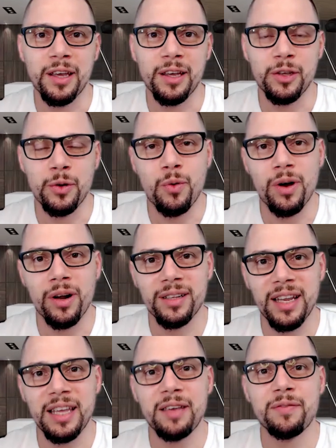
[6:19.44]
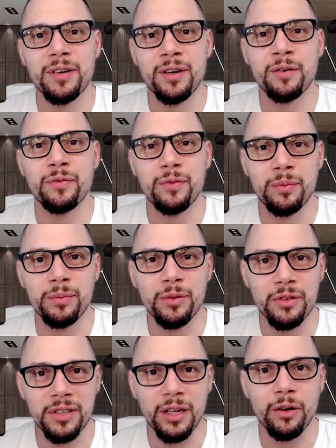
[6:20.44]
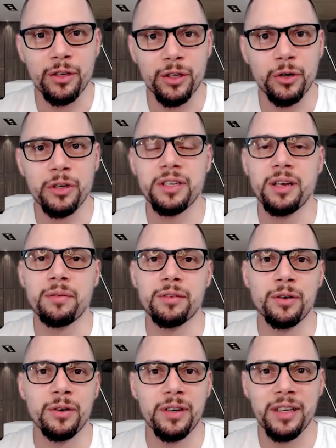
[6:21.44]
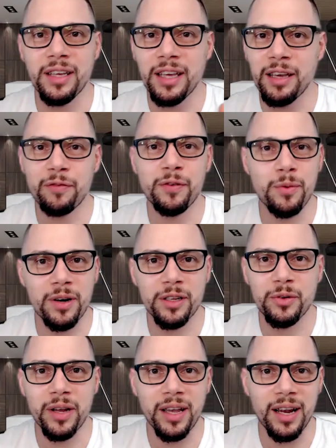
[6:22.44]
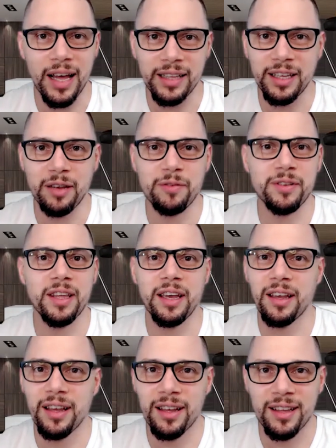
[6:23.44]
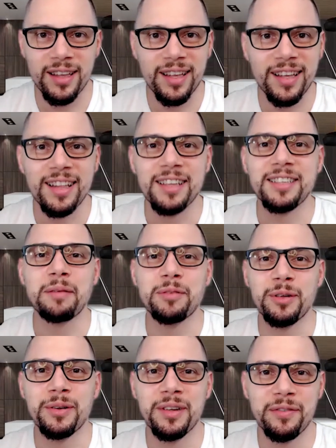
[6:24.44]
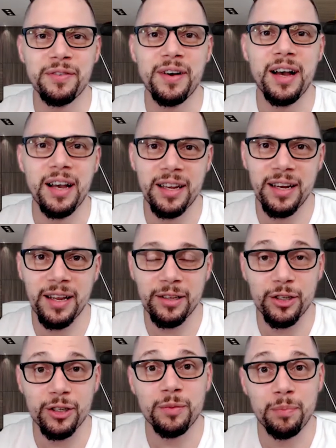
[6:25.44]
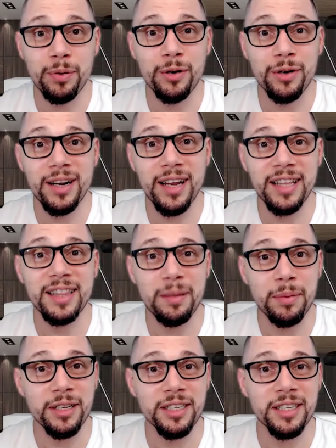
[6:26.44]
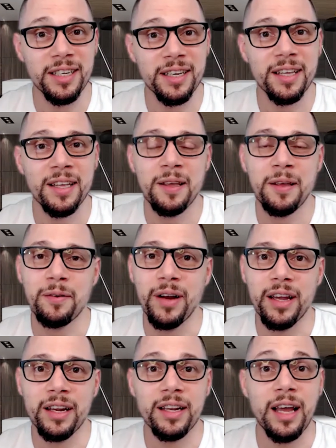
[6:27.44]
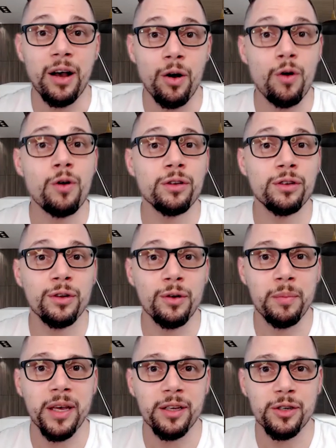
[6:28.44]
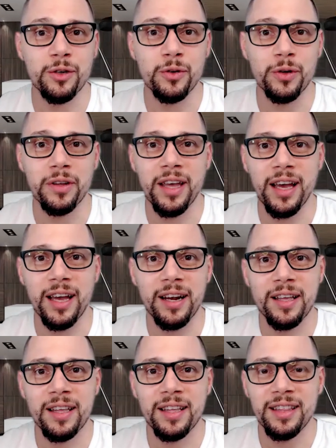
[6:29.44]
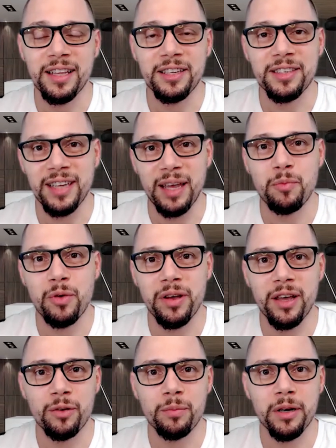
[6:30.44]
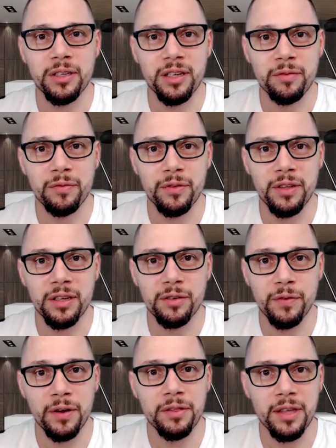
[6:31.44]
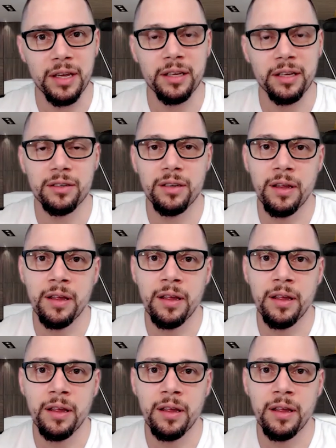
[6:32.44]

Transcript: you want to leave enough room to still enjoy yourself. So if you want to drink a latte every day, it's absolutely fine. Just put it in the budget, right? Now, also make sure that the same way that you're budgeting for these fun things,